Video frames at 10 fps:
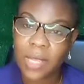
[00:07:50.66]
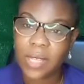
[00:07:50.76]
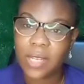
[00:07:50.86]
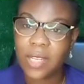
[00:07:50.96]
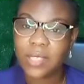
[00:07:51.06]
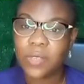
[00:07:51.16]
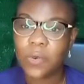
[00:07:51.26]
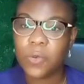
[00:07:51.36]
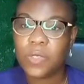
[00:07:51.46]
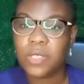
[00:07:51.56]
Then there's the
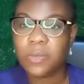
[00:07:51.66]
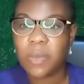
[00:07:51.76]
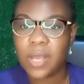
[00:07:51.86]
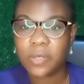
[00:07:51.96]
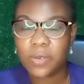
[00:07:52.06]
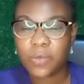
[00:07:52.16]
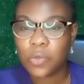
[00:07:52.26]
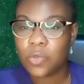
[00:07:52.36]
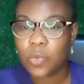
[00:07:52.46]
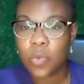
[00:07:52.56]
OCD part of
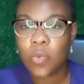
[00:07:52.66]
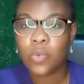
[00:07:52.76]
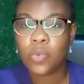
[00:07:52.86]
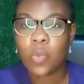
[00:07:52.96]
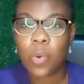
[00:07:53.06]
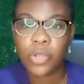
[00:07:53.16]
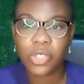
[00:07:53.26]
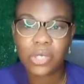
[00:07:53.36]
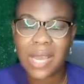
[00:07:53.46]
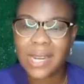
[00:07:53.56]
those who would
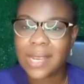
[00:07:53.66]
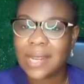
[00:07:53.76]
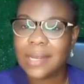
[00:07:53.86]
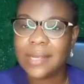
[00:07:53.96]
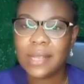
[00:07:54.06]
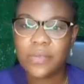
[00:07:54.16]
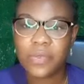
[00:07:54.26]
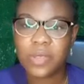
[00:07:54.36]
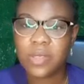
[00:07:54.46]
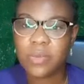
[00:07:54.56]
wash and clean
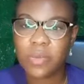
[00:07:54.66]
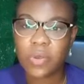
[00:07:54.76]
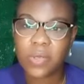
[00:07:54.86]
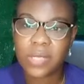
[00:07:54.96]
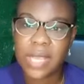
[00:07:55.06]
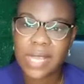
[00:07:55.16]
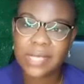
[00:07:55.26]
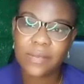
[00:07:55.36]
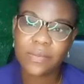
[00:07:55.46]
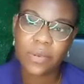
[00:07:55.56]
everything because they can't
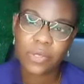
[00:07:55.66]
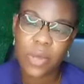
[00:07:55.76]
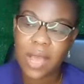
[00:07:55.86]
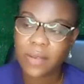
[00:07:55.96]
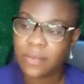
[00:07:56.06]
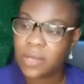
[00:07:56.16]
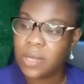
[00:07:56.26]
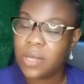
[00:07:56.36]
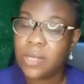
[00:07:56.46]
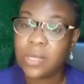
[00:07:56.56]
afford to have
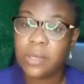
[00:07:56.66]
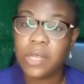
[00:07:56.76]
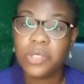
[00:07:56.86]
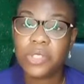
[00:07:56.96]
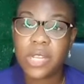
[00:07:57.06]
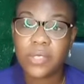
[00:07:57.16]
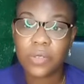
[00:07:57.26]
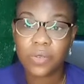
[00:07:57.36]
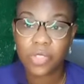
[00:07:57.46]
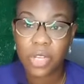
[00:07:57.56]
the littlest
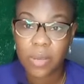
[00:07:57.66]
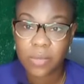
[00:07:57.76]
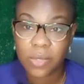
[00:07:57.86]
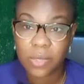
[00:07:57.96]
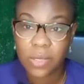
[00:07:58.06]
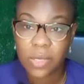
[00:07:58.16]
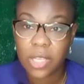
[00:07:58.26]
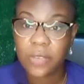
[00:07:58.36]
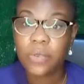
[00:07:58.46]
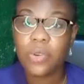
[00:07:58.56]
of germs.
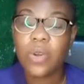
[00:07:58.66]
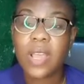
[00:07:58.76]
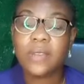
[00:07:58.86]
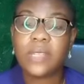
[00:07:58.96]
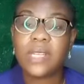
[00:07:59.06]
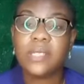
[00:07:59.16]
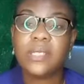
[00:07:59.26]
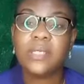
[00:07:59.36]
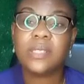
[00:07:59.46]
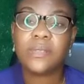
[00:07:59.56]
Even long after the
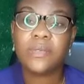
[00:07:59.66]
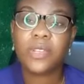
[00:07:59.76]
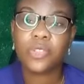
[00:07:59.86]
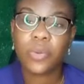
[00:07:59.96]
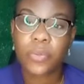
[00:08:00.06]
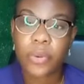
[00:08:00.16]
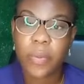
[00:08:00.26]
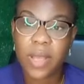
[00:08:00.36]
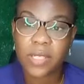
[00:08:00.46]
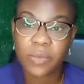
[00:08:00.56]
disinfection
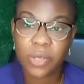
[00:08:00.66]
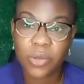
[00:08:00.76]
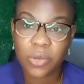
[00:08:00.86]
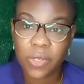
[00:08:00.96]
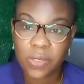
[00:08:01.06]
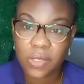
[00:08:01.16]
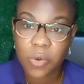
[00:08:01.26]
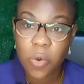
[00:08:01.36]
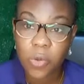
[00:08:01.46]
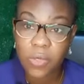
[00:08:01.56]
proper has been done, they still
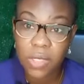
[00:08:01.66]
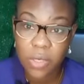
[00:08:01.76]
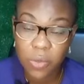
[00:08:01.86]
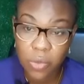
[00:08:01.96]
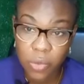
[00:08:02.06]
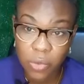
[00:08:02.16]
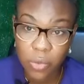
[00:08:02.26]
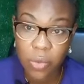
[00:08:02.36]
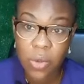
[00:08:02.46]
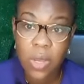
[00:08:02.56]
continue to do.
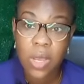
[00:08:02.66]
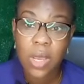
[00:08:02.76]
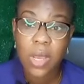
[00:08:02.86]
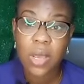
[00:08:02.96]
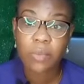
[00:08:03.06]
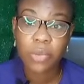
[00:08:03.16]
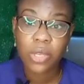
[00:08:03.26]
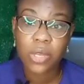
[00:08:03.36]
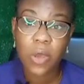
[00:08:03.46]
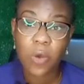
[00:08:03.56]

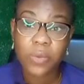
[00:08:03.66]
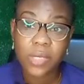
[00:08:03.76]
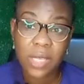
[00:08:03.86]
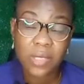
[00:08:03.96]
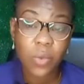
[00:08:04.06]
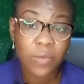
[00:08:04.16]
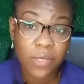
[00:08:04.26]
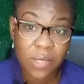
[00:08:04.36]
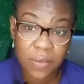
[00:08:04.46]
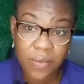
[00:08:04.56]
Being obsessed with
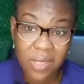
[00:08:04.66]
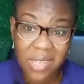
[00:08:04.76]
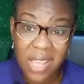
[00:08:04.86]
safety in